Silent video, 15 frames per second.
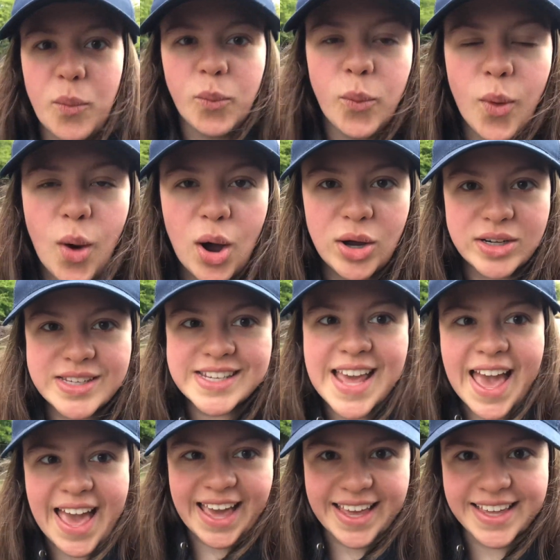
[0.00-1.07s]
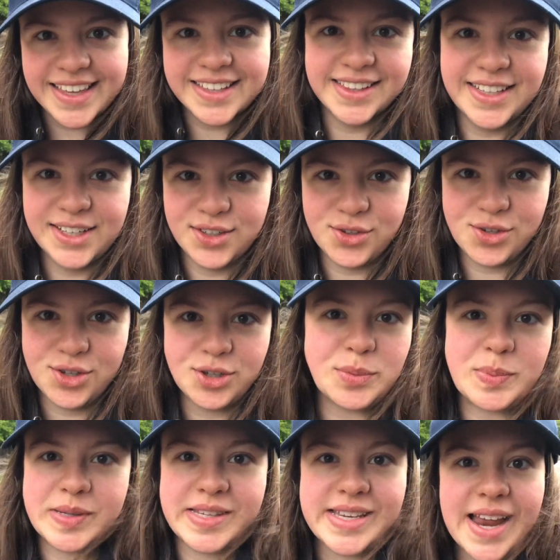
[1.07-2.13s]
What a little
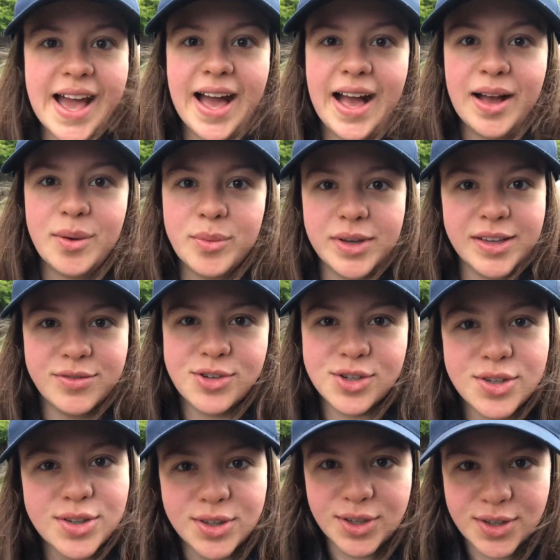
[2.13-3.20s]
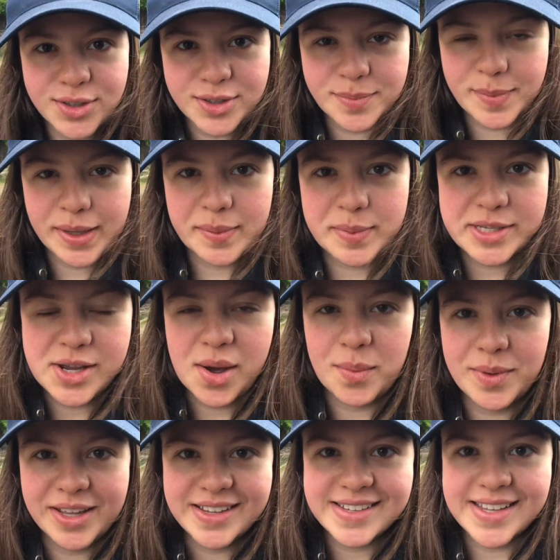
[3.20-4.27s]
superstar. We have just loaded baby
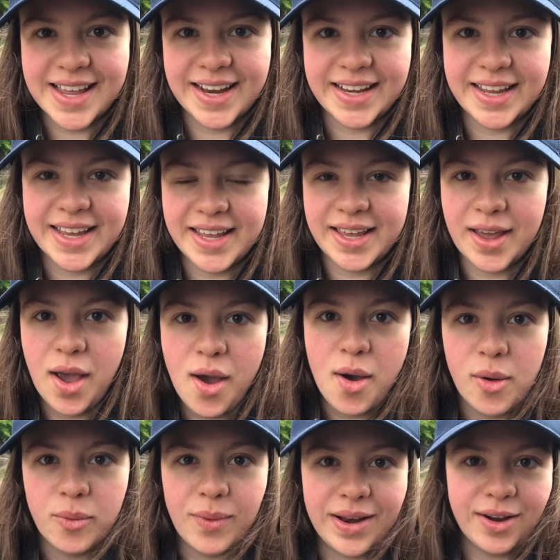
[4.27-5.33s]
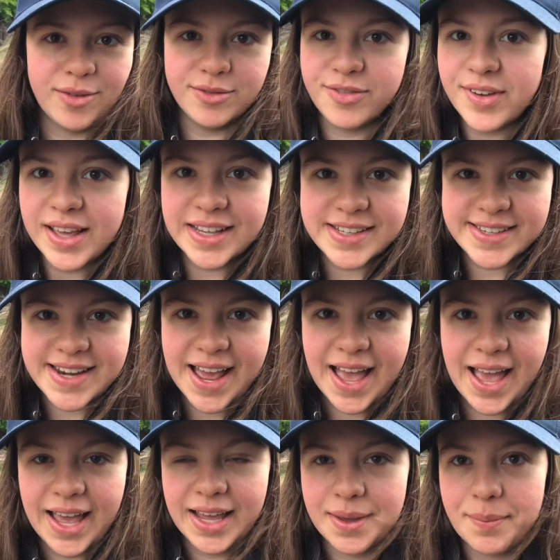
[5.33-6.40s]
Thomas and he went on first
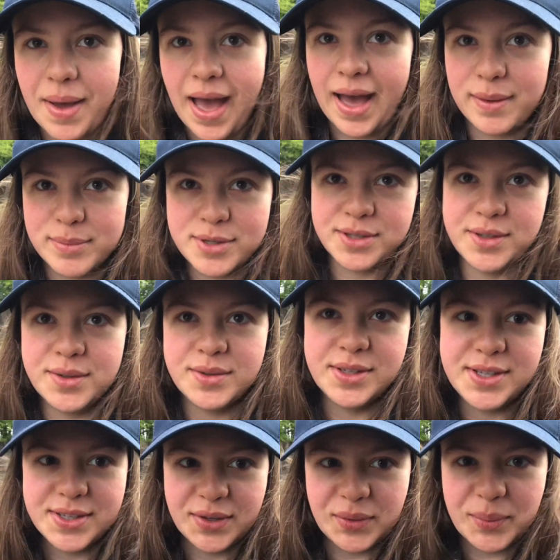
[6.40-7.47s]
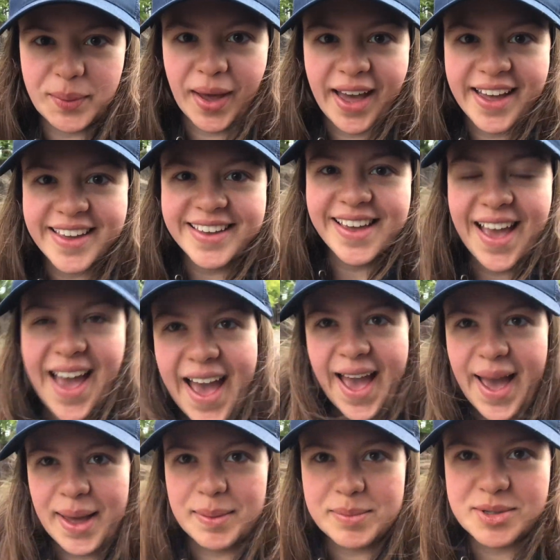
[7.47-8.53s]
time, absolutely super.
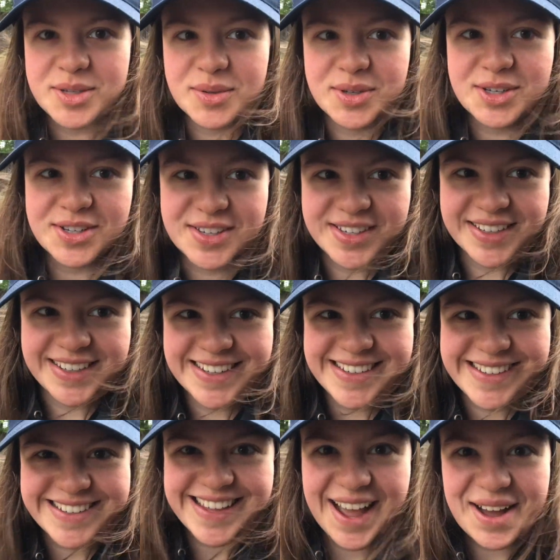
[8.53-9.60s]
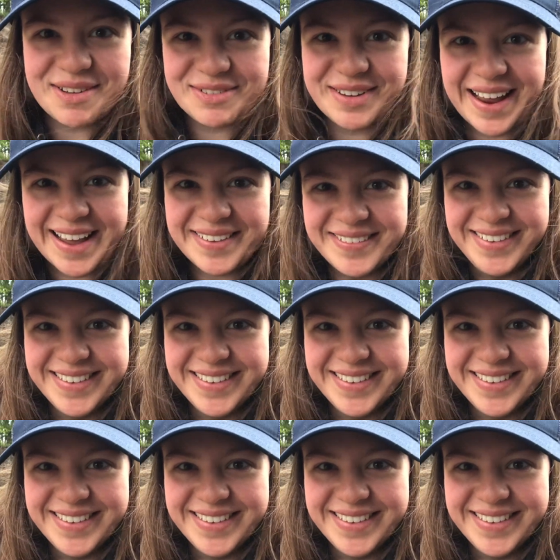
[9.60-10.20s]
So we're just gonna set off now.